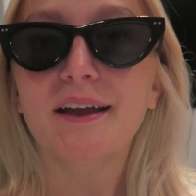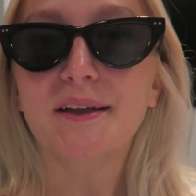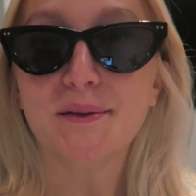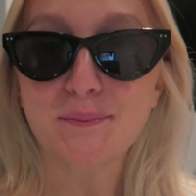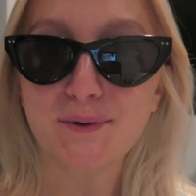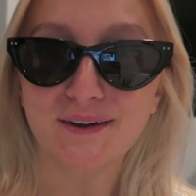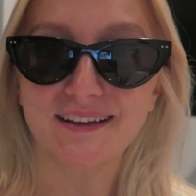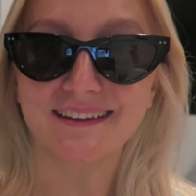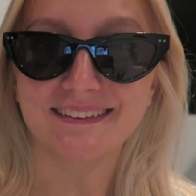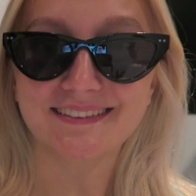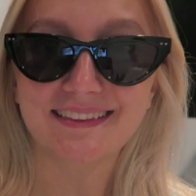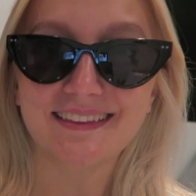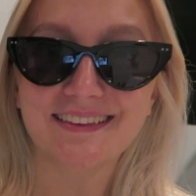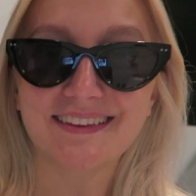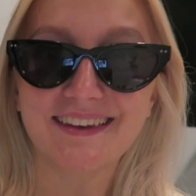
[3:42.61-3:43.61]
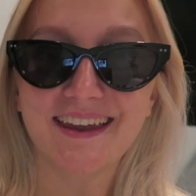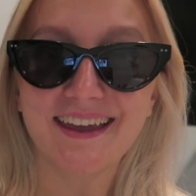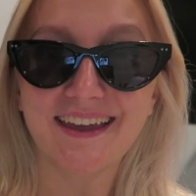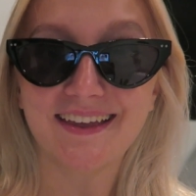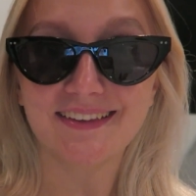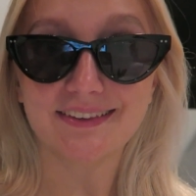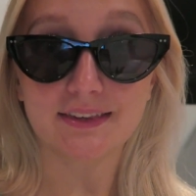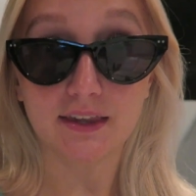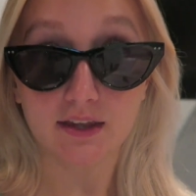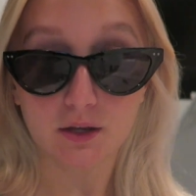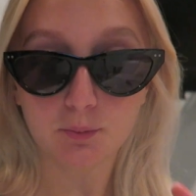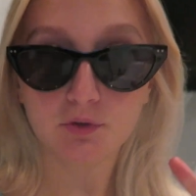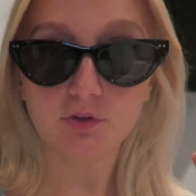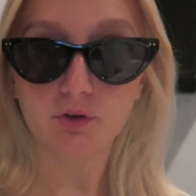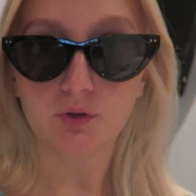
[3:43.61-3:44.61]
Good morning. Today is day
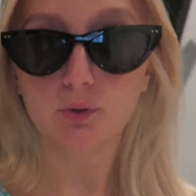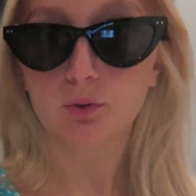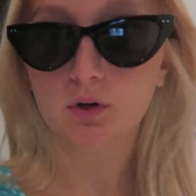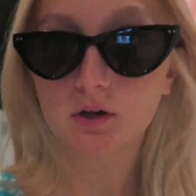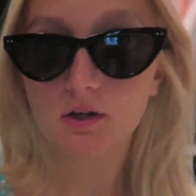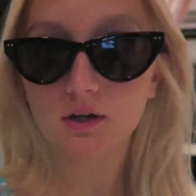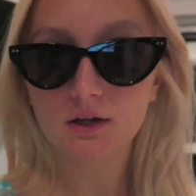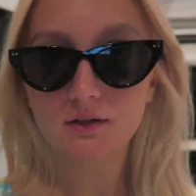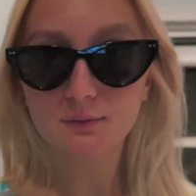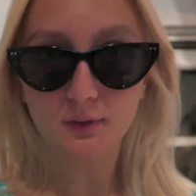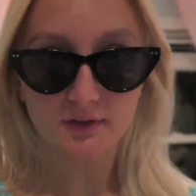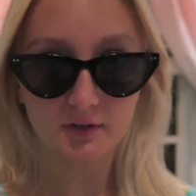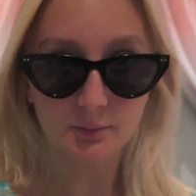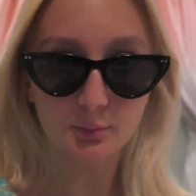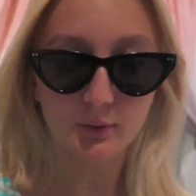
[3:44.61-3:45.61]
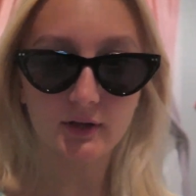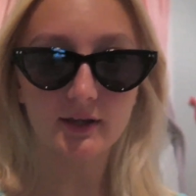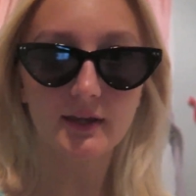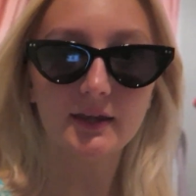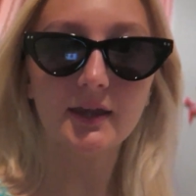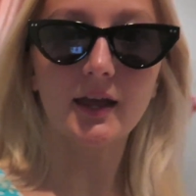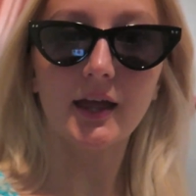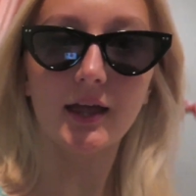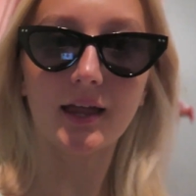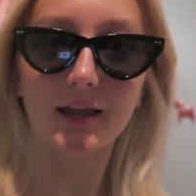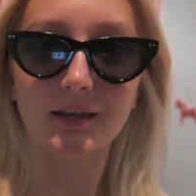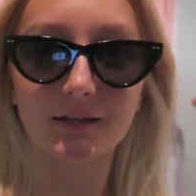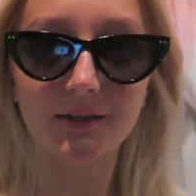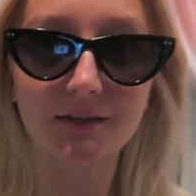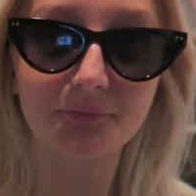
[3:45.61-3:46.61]
number 2 on our dress up week,
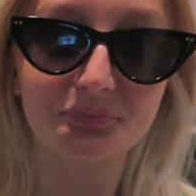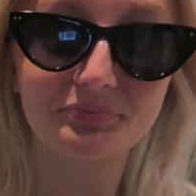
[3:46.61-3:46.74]
and